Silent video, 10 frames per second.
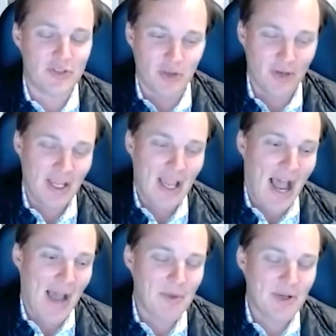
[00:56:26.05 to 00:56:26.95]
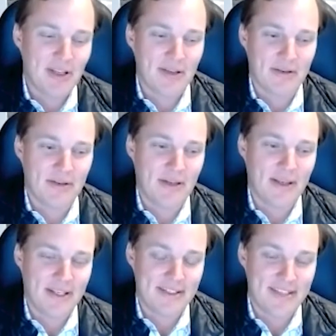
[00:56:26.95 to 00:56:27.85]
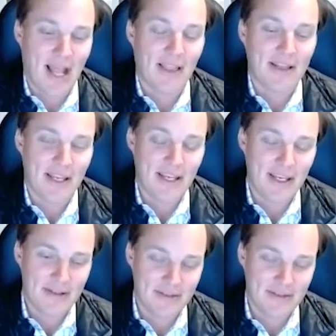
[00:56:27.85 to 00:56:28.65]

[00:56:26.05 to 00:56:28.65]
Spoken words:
So I'm going to consolidate,